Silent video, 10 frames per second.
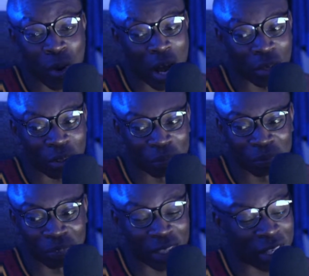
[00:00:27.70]
Wano.
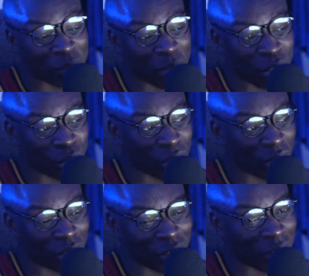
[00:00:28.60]
The
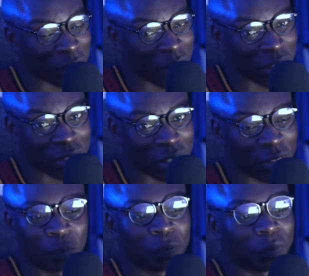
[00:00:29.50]
animation is amazing.